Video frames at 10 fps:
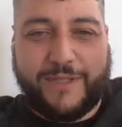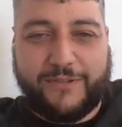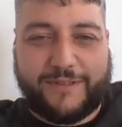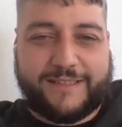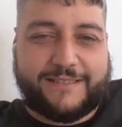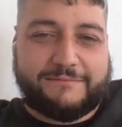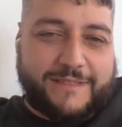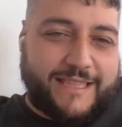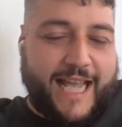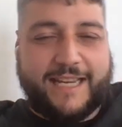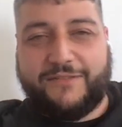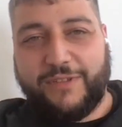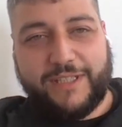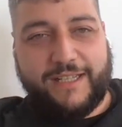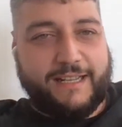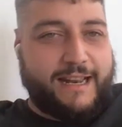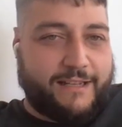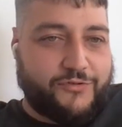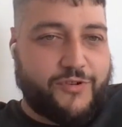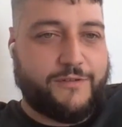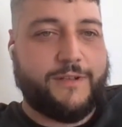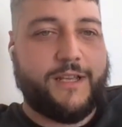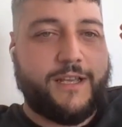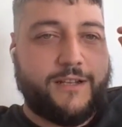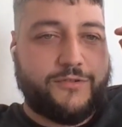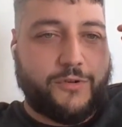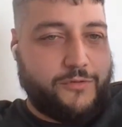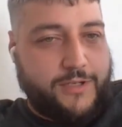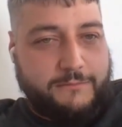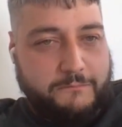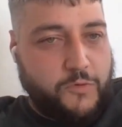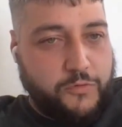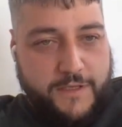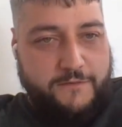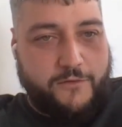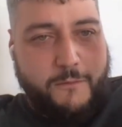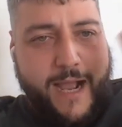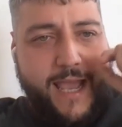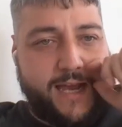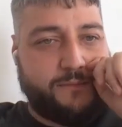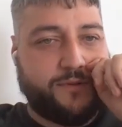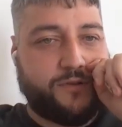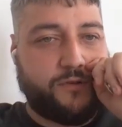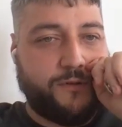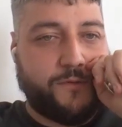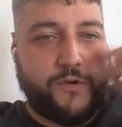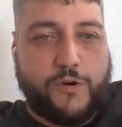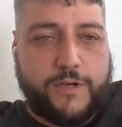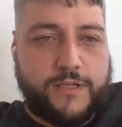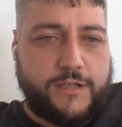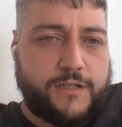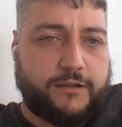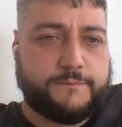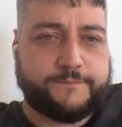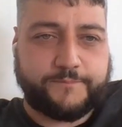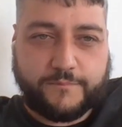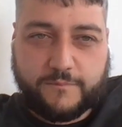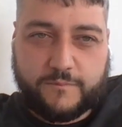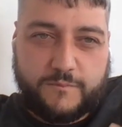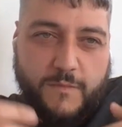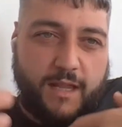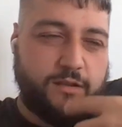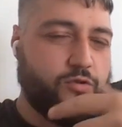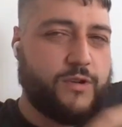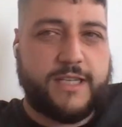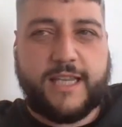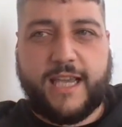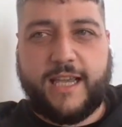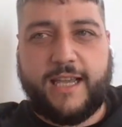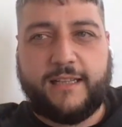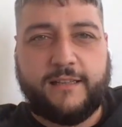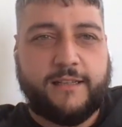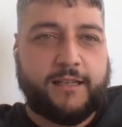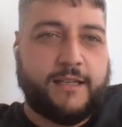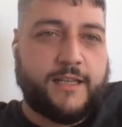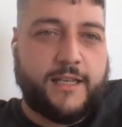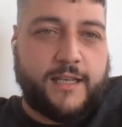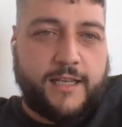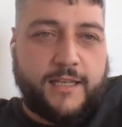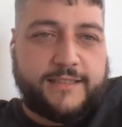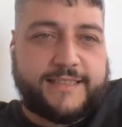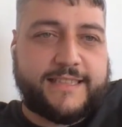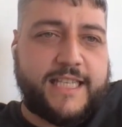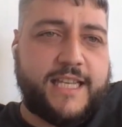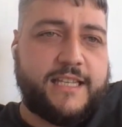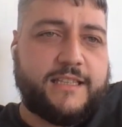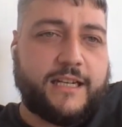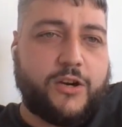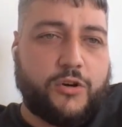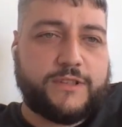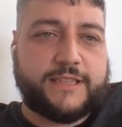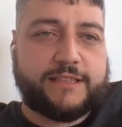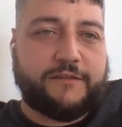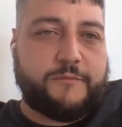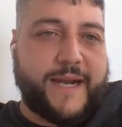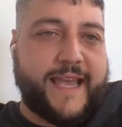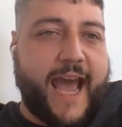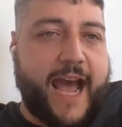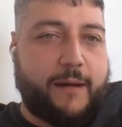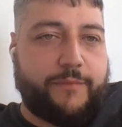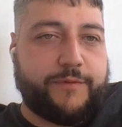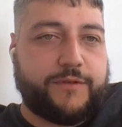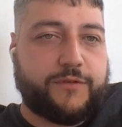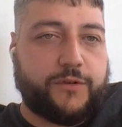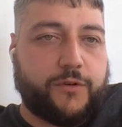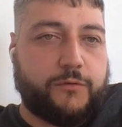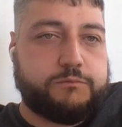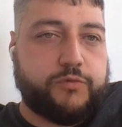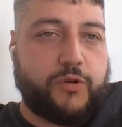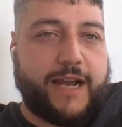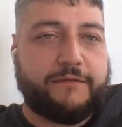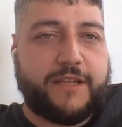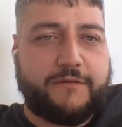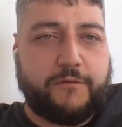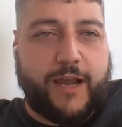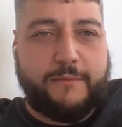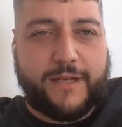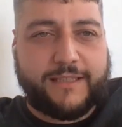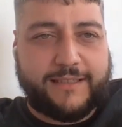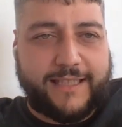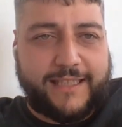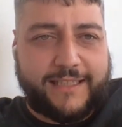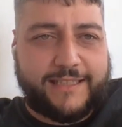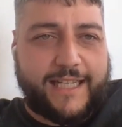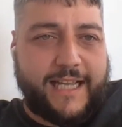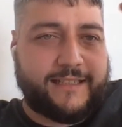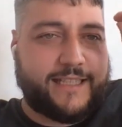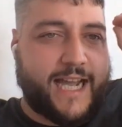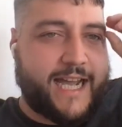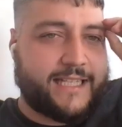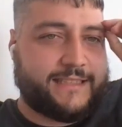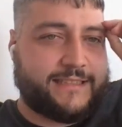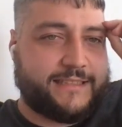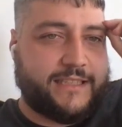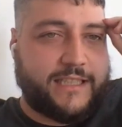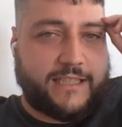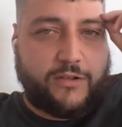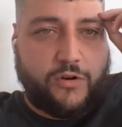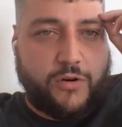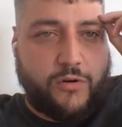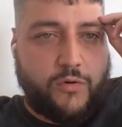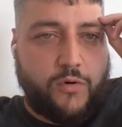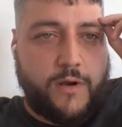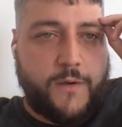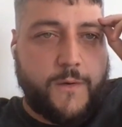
because Slack is written in Electron. So you can do this for my app. So if you go here, you can see the contents of my app. So you have this framework thing, and that's the whole